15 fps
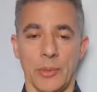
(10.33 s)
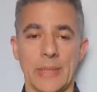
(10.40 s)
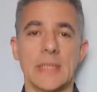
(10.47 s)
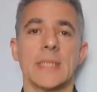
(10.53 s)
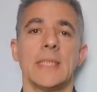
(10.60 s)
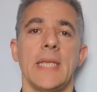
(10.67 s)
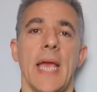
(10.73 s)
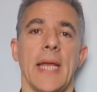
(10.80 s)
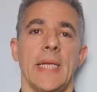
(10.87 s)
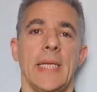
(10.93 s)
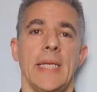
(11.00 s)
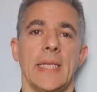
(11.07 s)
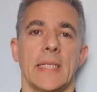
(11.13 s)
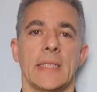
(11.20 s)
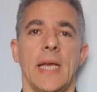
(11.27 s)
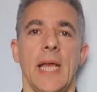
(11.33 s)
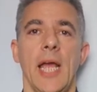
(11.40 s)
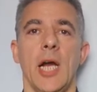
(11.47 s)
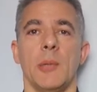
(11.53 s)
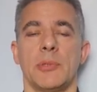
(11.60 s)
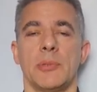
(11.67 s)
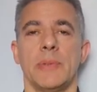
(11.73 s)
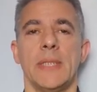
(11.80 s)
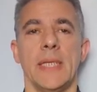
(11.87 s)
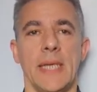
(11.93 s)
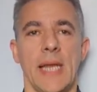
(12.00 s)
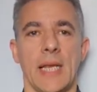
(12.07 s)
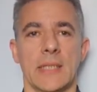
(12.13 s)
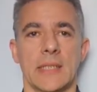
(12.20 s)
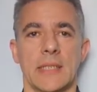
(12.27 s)
a technique that helps with the
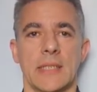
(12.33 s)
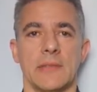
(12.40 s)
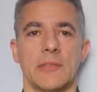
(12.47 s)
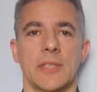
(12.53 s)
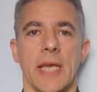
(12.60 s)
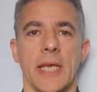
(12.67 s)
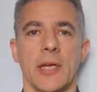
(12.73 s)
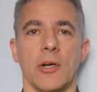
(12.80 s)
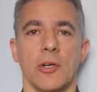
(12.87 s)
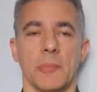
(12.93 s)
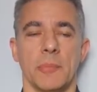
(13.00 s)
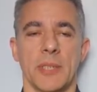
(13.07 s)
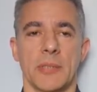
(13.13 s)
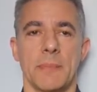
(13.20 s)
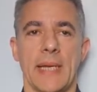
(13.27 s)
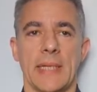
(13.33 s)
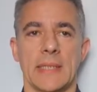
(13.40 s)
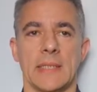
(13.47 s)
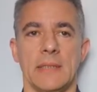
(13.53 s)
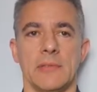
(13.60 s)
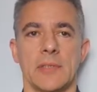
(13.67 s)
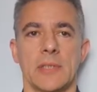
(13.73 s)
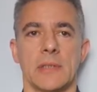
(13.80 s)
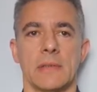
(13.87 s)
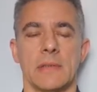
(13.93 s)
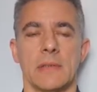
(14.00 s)
analysis of stakeholder perspectives.